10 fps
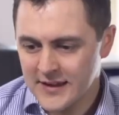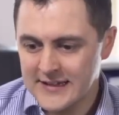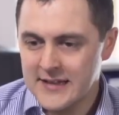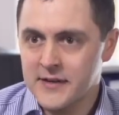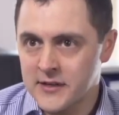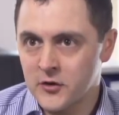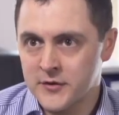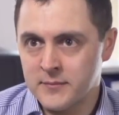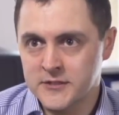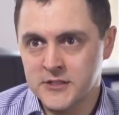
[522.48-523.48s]
Living in
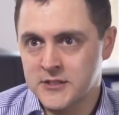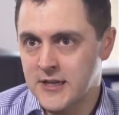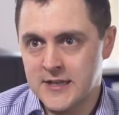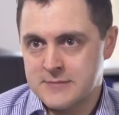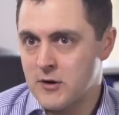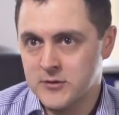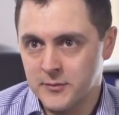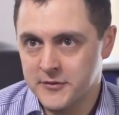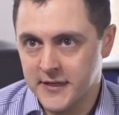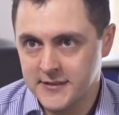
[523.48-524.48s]
Northamptonshire, there's
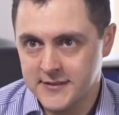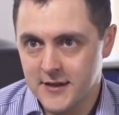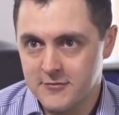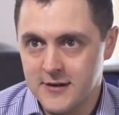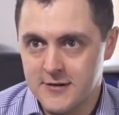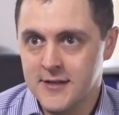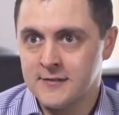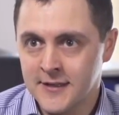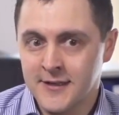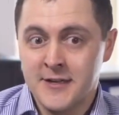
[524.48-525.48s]
multiple things that are really, really,
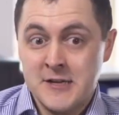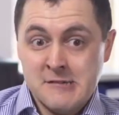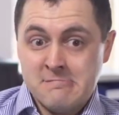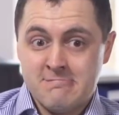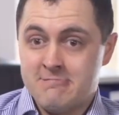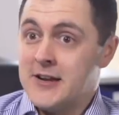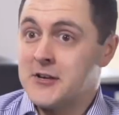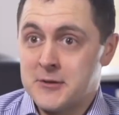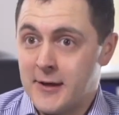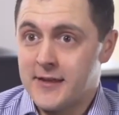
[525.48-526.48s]
really
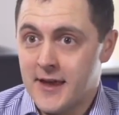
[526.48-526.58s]
good about